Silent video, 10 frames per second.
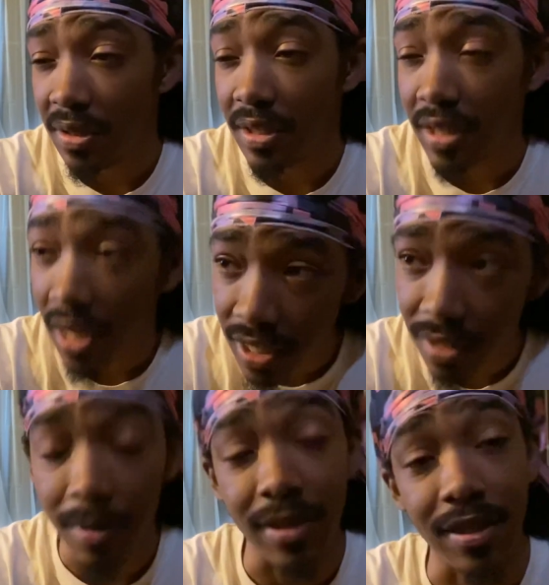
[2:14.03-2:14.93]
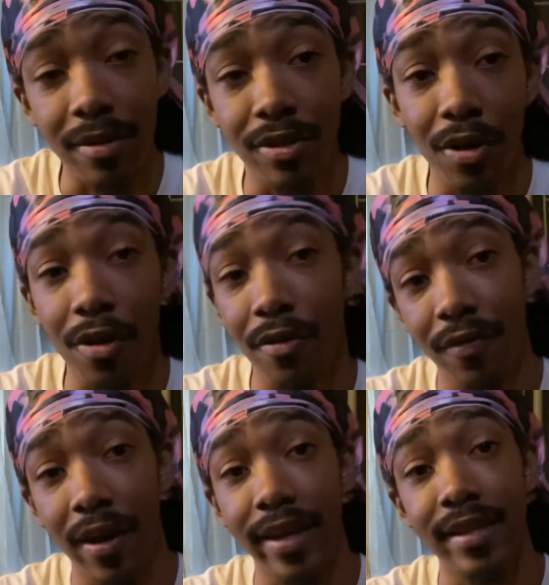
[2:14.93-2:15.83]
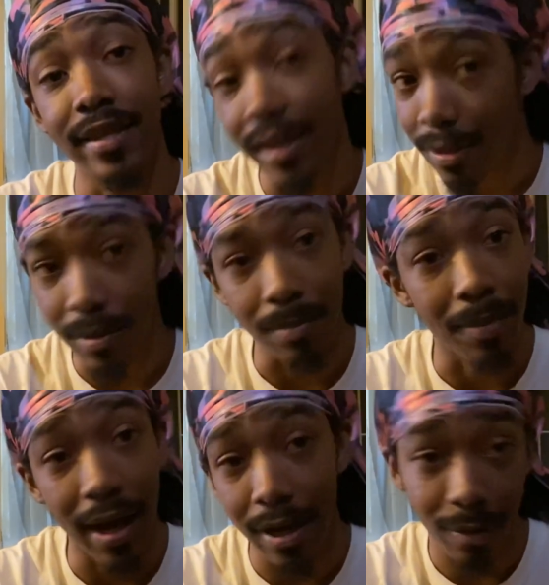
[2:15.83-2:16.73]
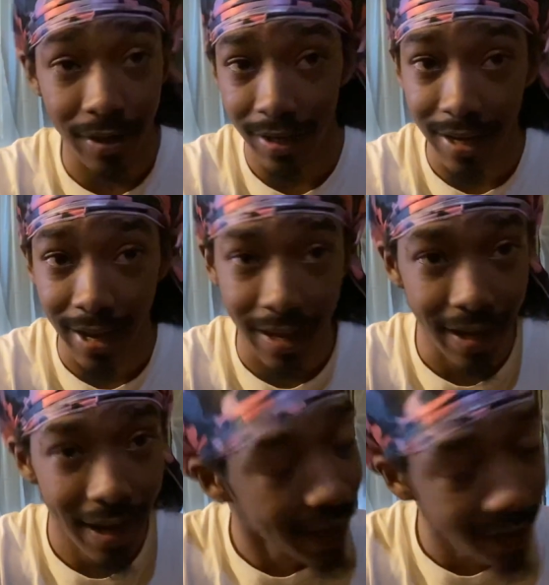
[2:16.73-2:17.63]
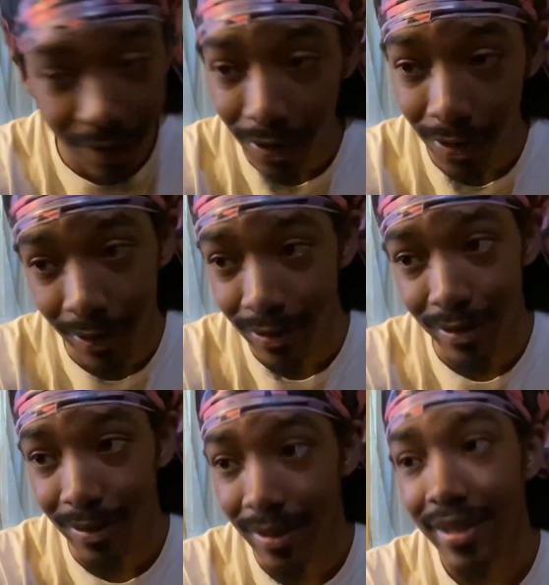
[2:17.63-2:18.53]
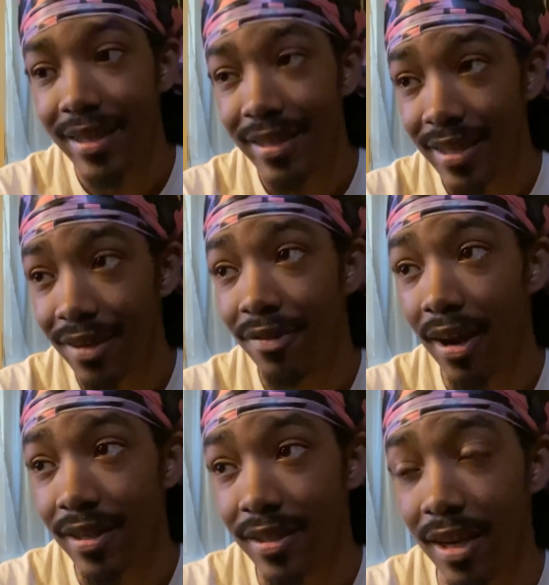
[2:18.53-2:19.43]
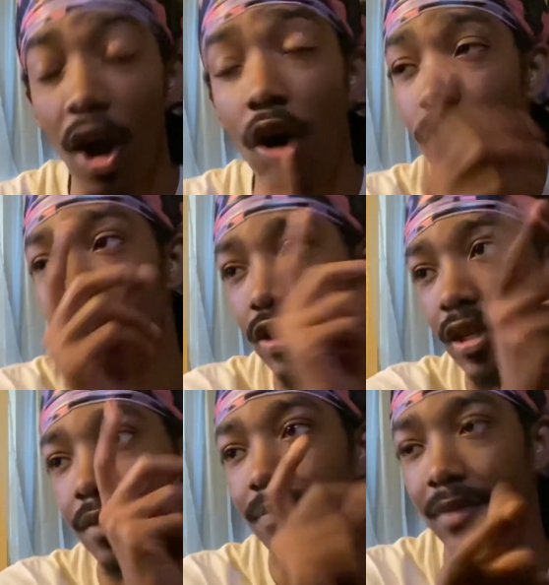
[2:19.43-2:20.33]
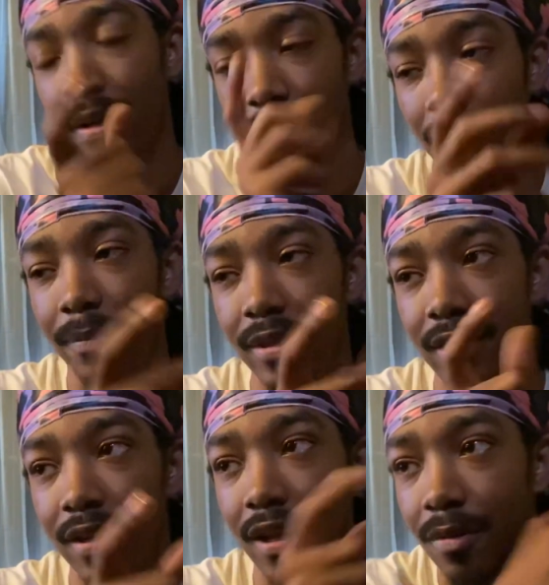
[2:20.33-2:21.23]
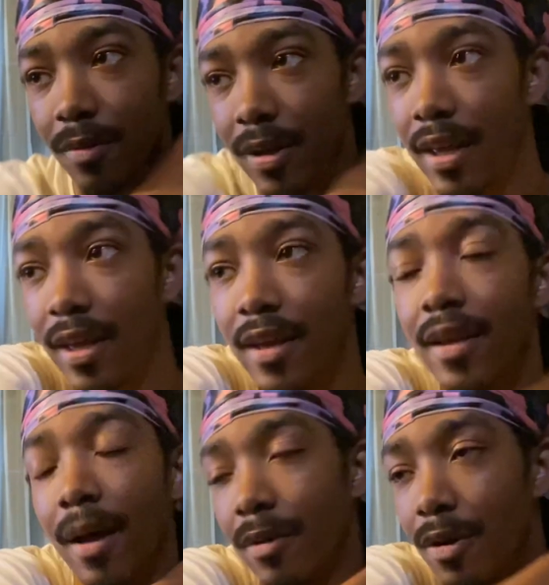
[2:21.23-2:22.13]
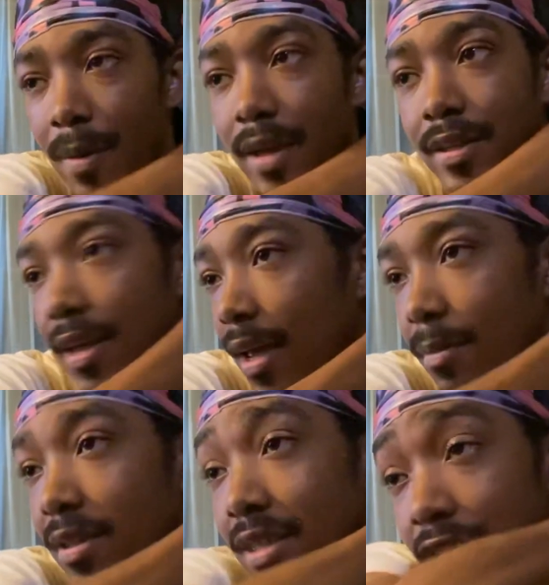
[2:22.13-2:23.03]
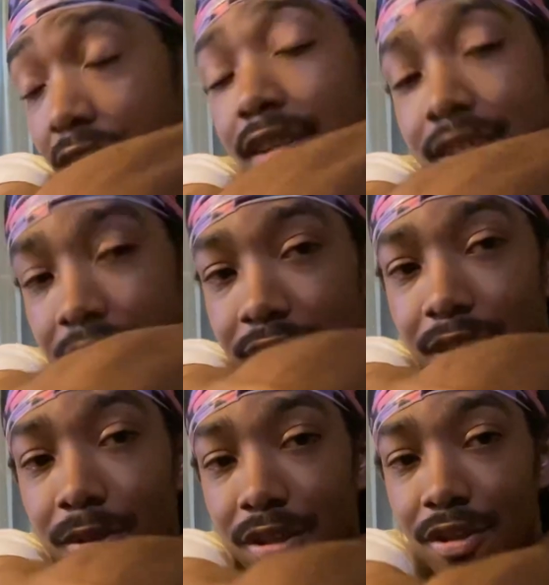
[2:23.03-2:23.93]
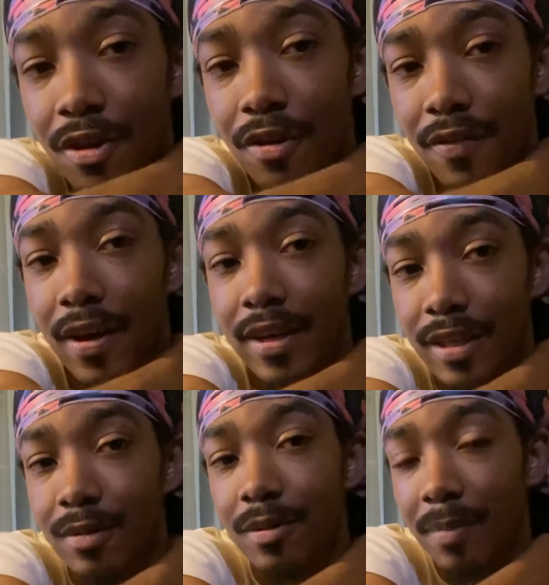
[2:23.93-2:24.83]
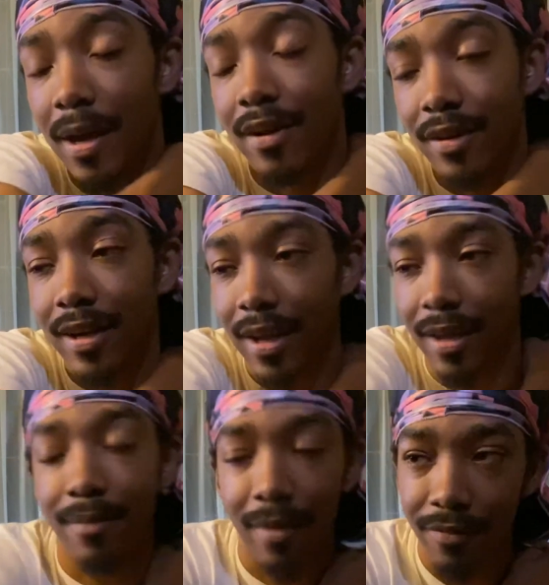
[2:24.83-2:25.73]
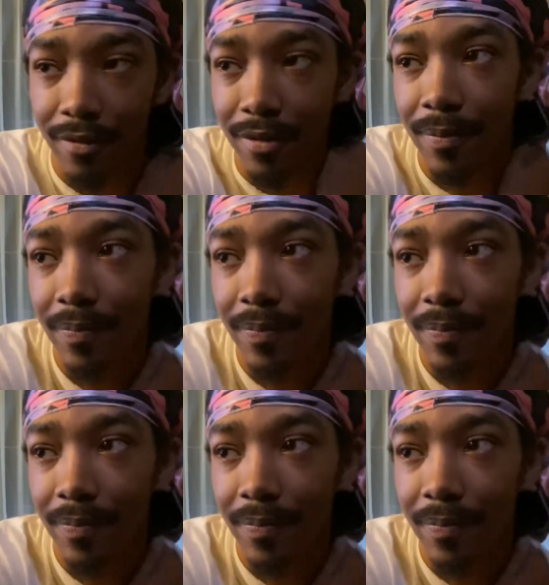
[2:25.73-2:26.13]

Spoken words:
This was a dog fight. This was battle of the night. I ain't gonna hold you. T-Rex and I missed another one. I'm gonna go back to that. But T-Rex and Easy was a dog fight. This was battle of the night. My fault.